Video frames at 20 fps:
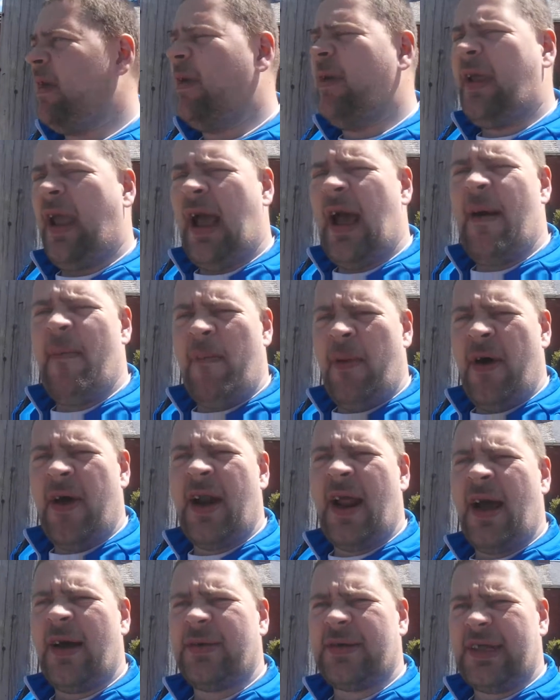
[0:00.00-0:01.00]
you get a
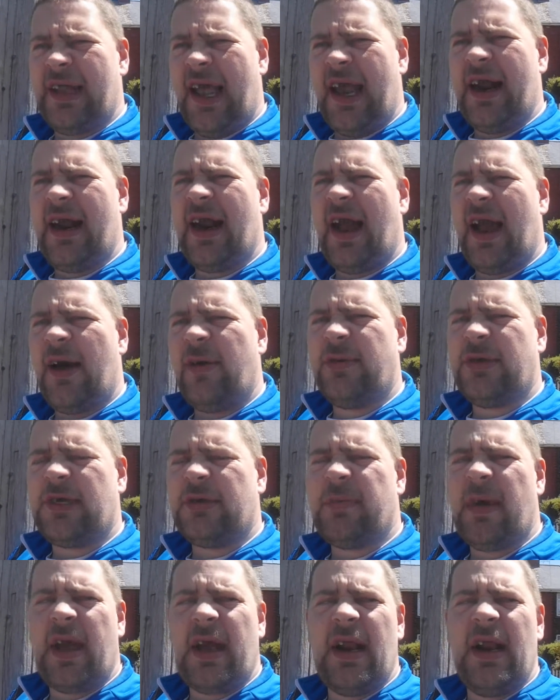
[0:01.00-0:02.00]
Burnthouse Lane a house
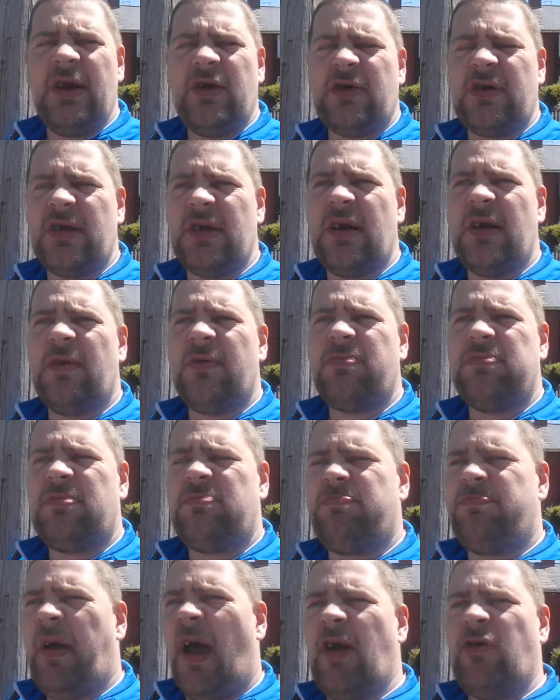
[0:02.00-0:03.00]
mate, literally they'll
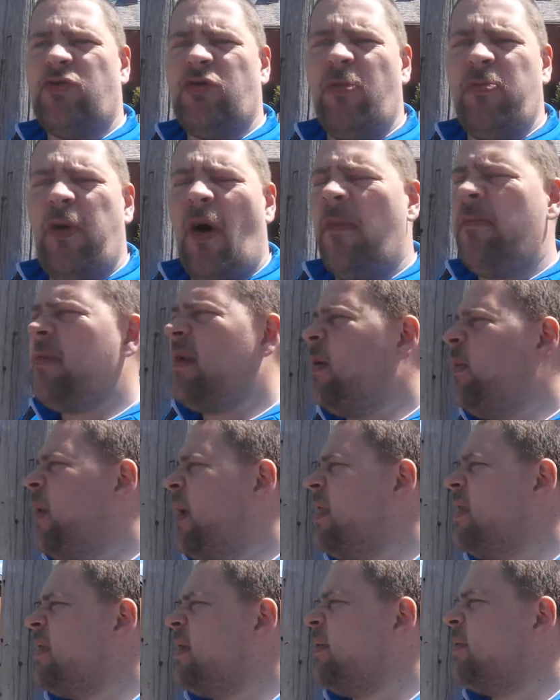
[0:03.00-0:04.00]
petrol bomb your
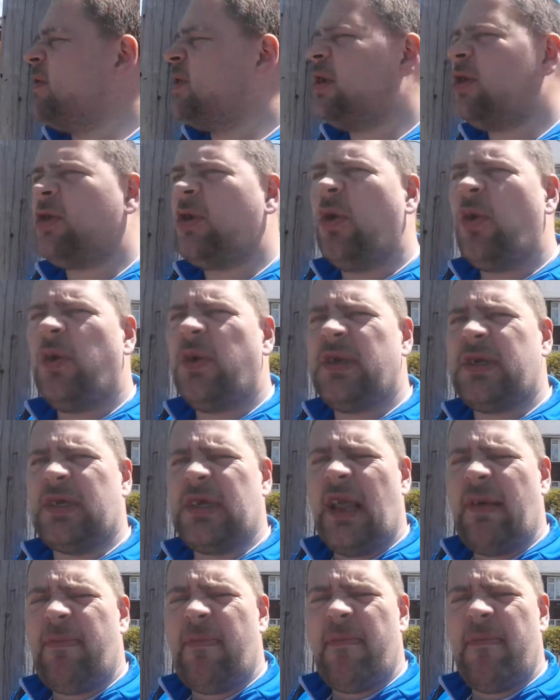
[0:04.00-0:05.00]
windows, your doors, and
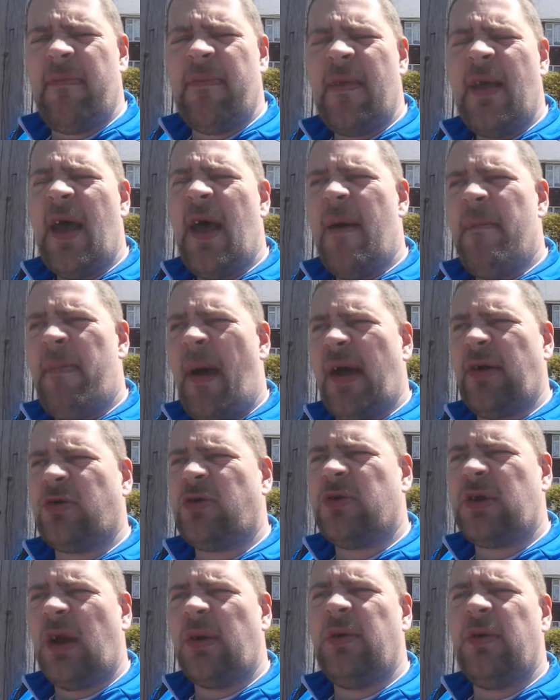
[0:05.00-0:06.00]
even
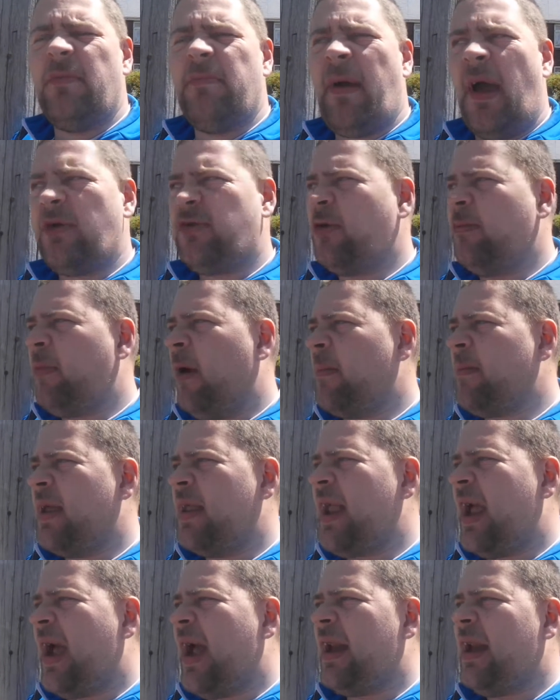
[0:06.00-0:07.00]
petrol do petrol bomb your
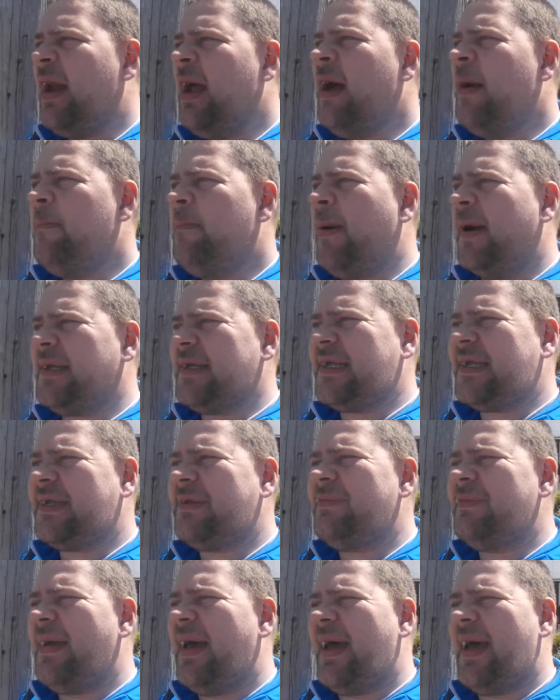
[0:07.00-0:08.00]
nan. Bus
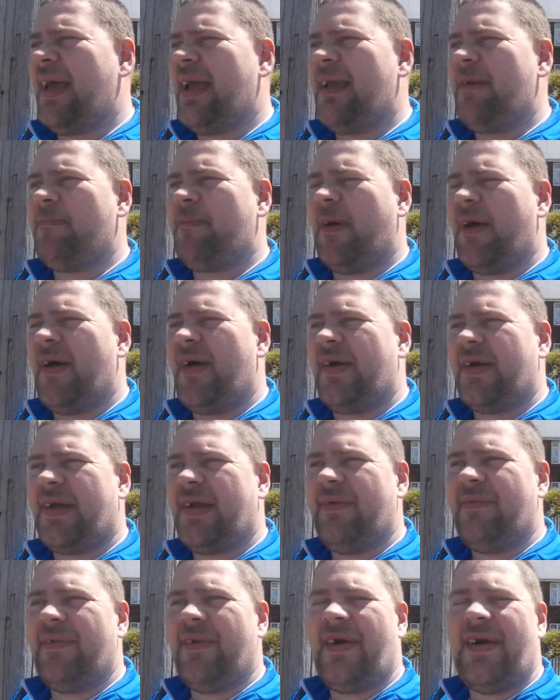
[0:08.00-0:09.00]
mate,
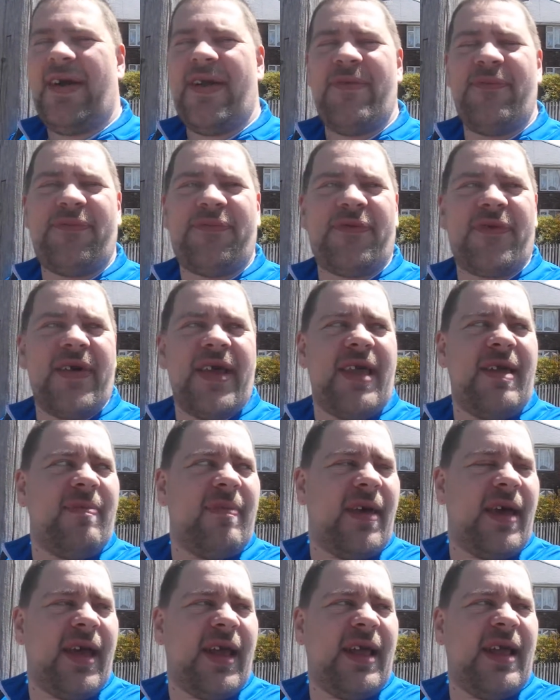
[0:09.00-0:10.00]
parking I three
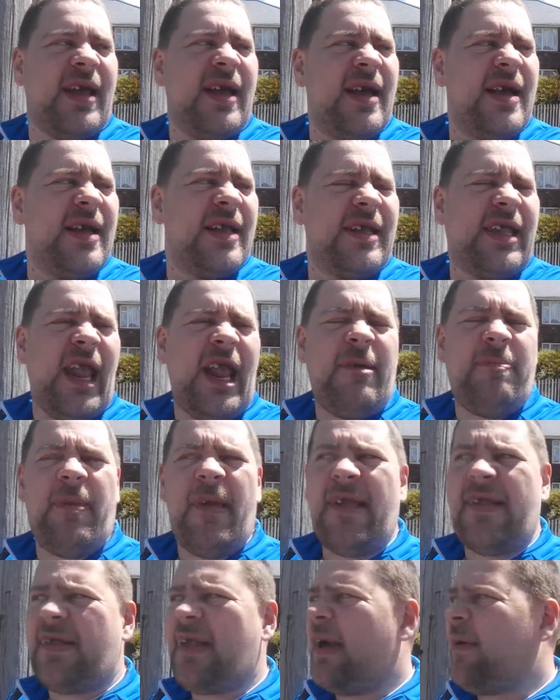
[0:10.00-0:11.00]
mate, Digby
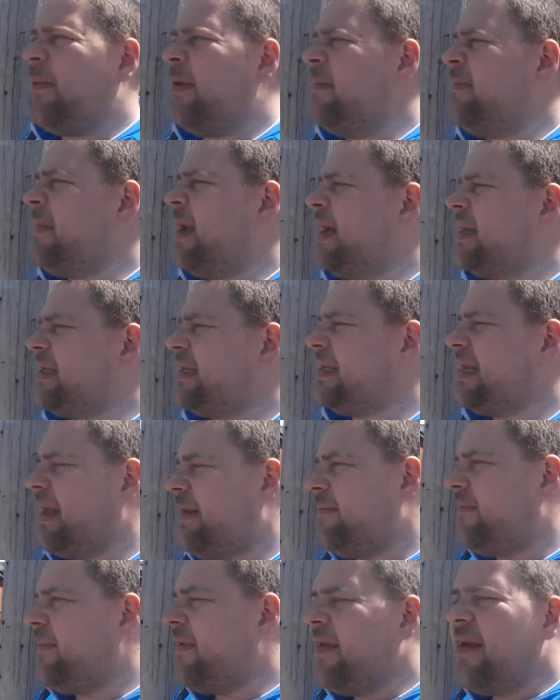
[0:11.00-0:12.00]
South and
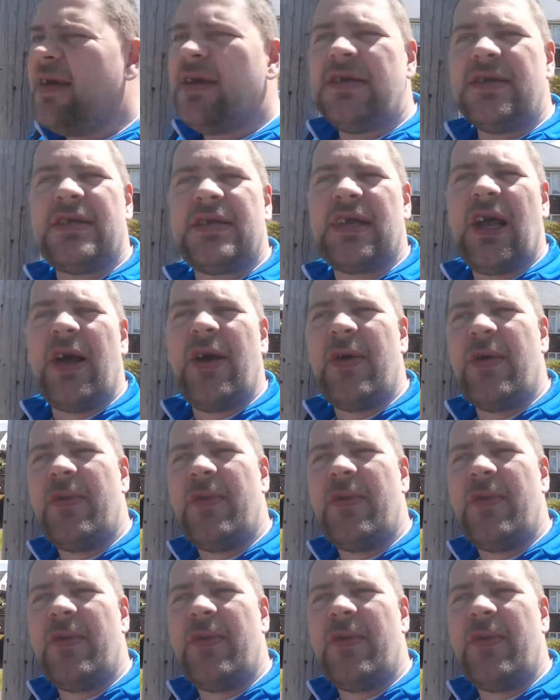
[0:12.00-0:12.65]
Massive. So